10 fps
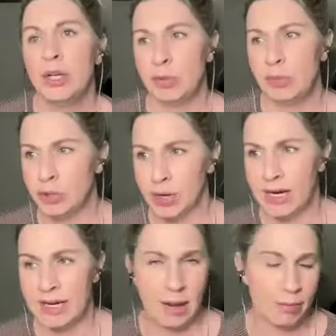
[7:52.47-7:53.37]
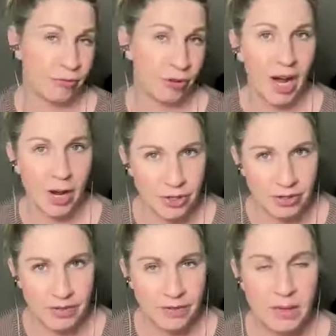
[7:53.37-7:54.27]
you'd be trying to aim for
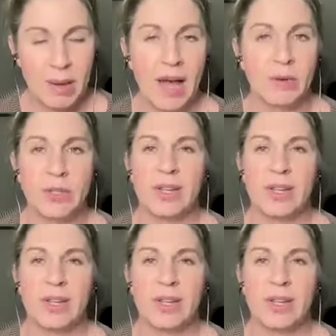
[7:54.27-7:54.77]
150 pounds.